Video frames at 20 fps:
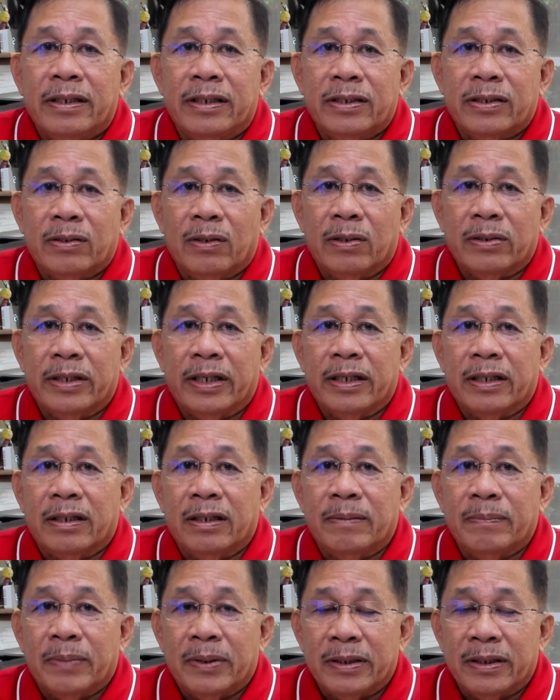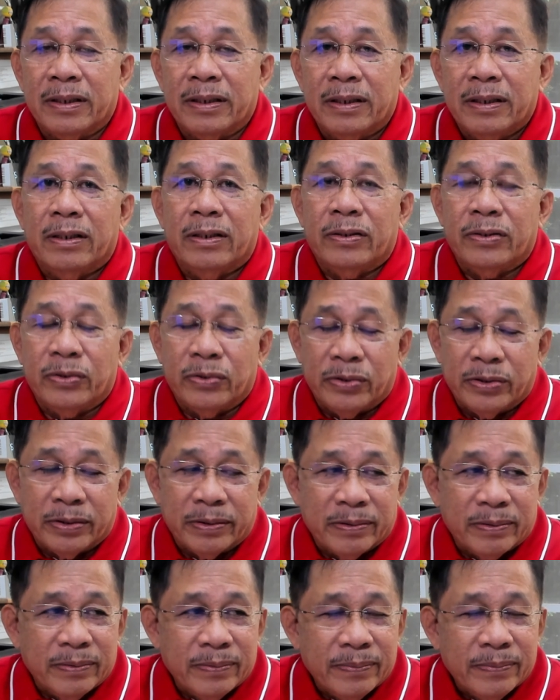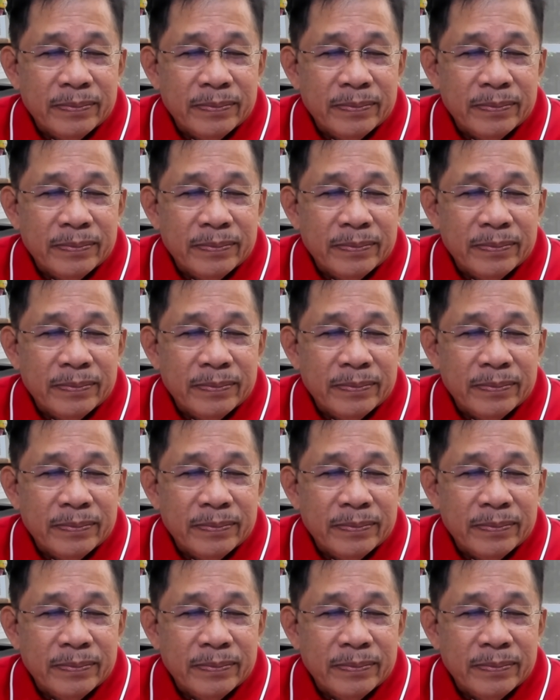is called a company union.